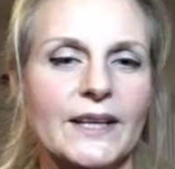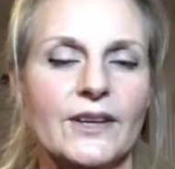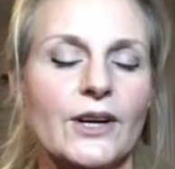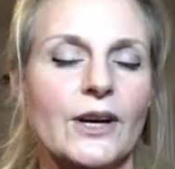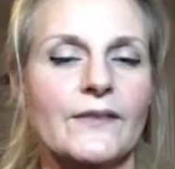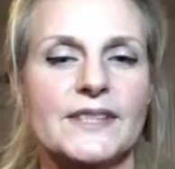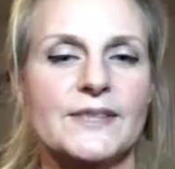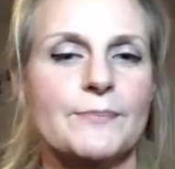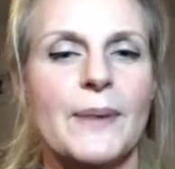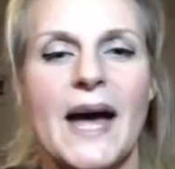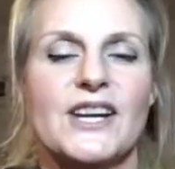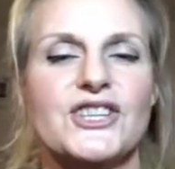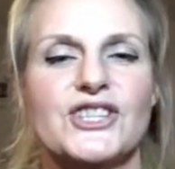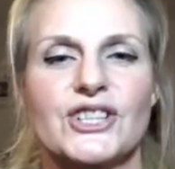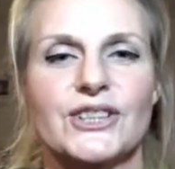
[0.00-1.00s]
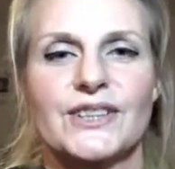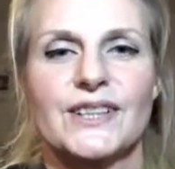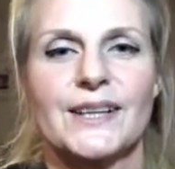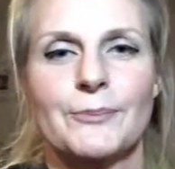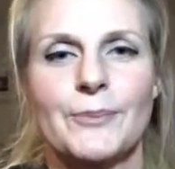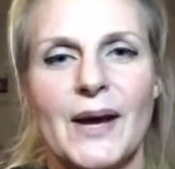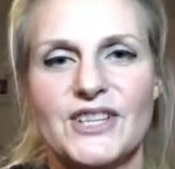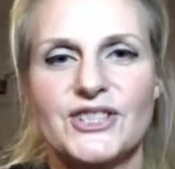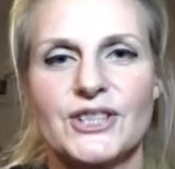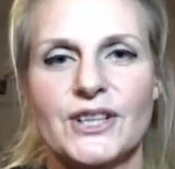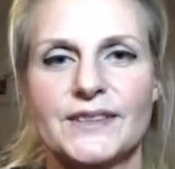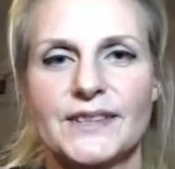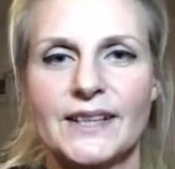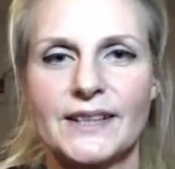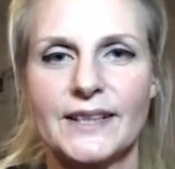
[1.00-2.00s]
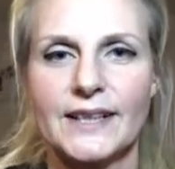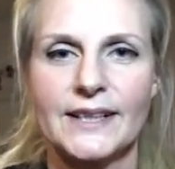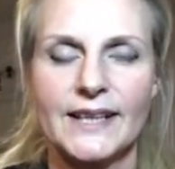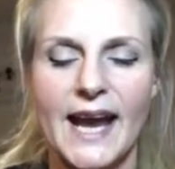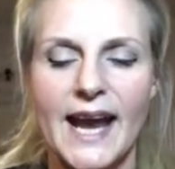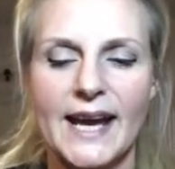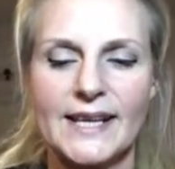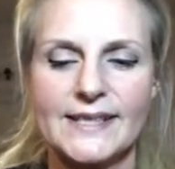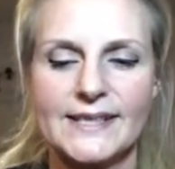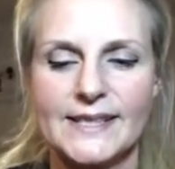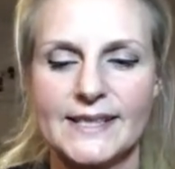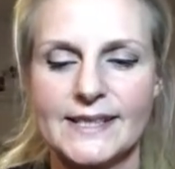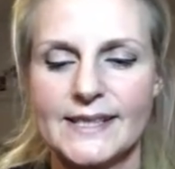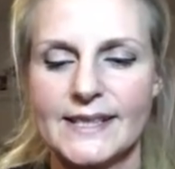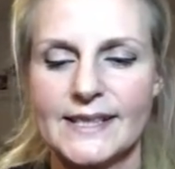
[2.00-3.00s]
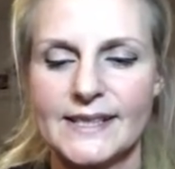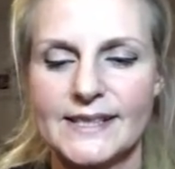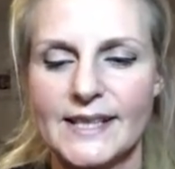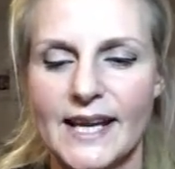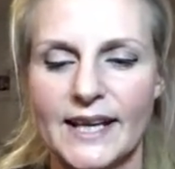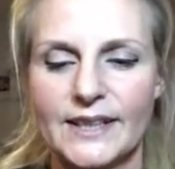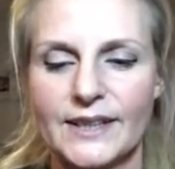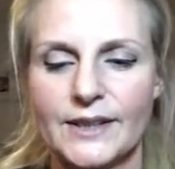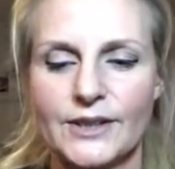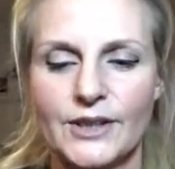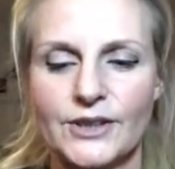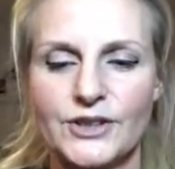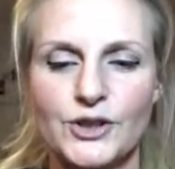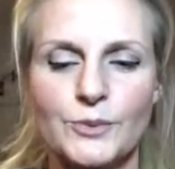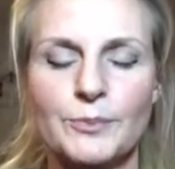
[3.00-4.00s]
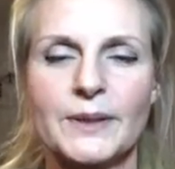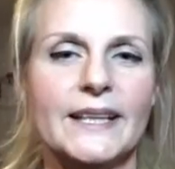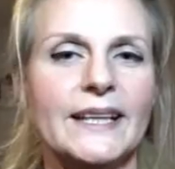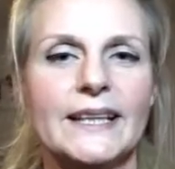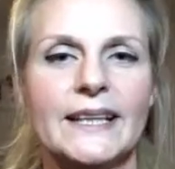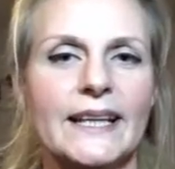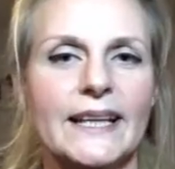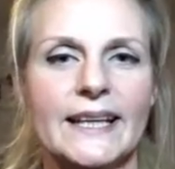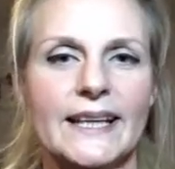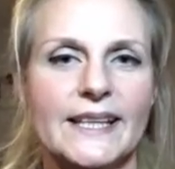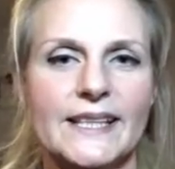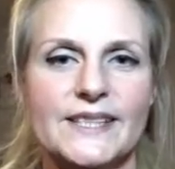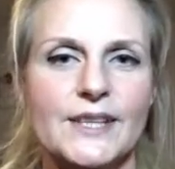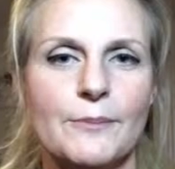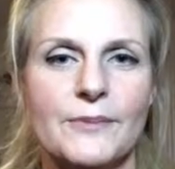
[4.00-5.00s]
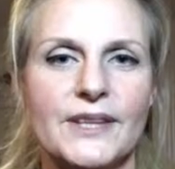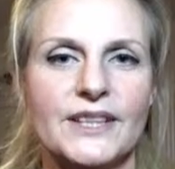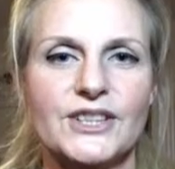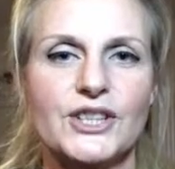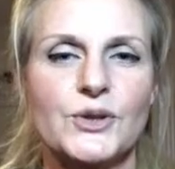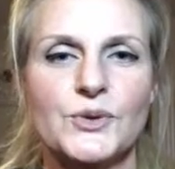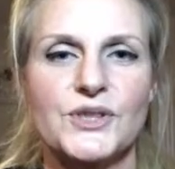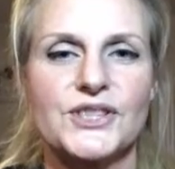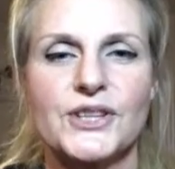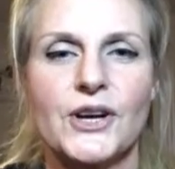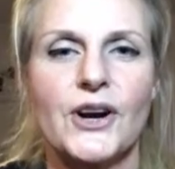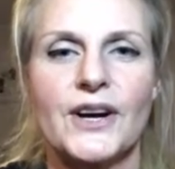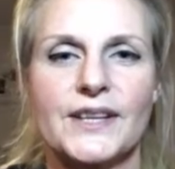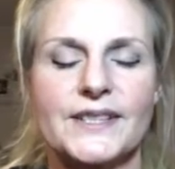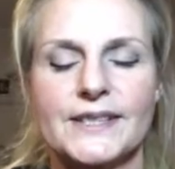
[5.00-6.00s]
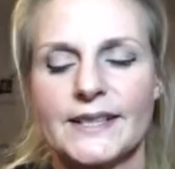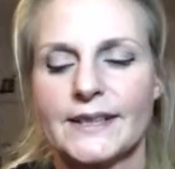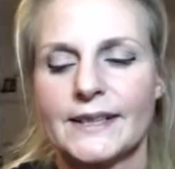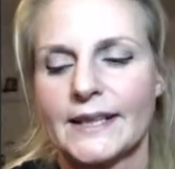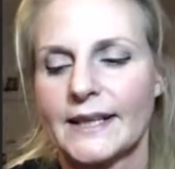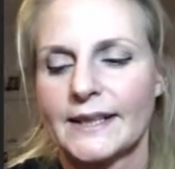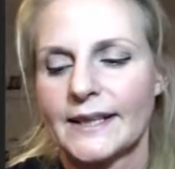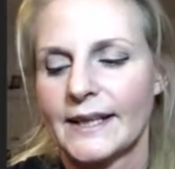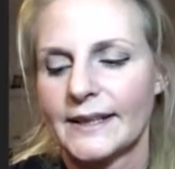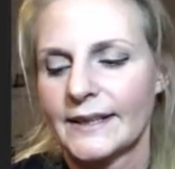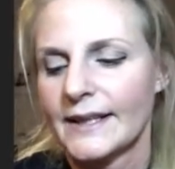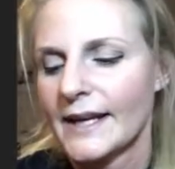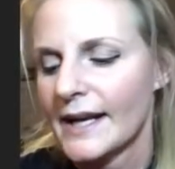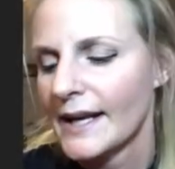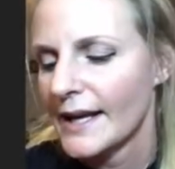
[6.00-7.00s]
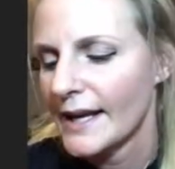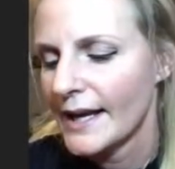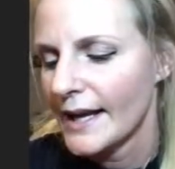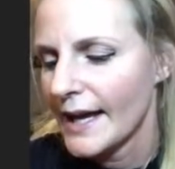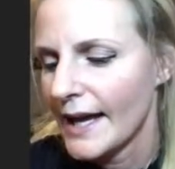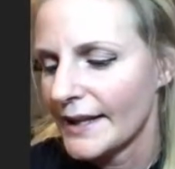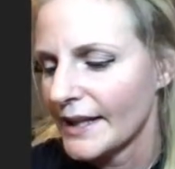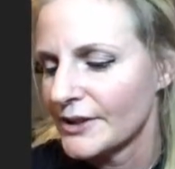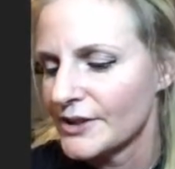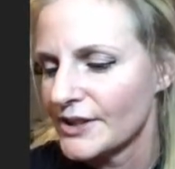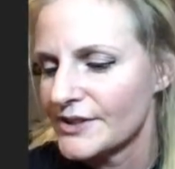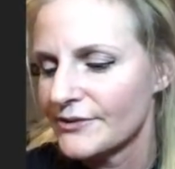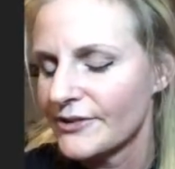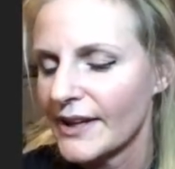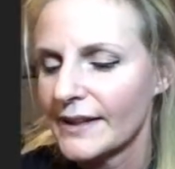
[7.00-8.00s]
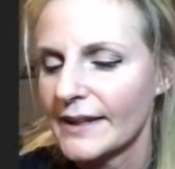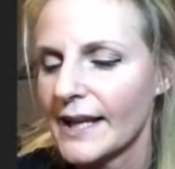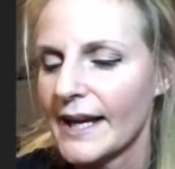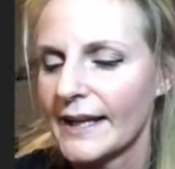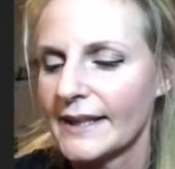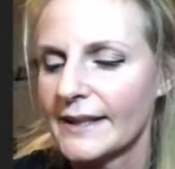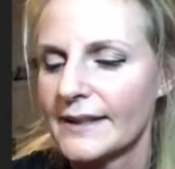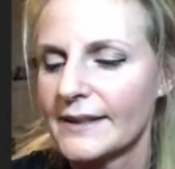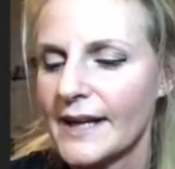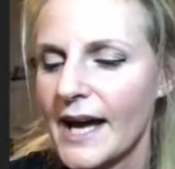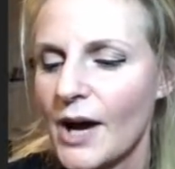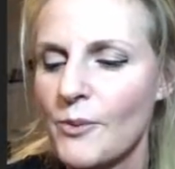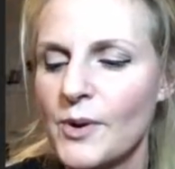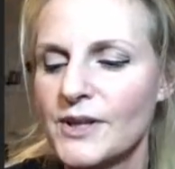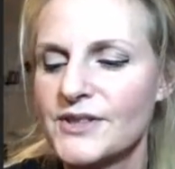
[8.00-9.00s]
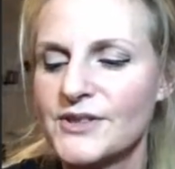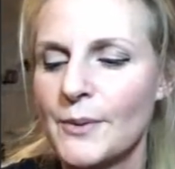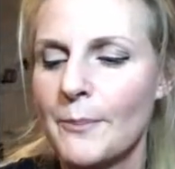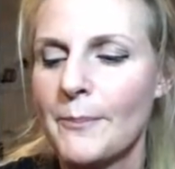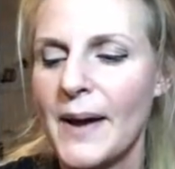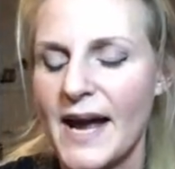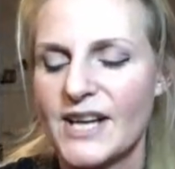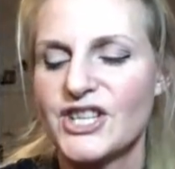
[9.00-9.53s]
meaning of his passion, passionate, and aces is like a new beginning, something new starts, and I just felt like I want a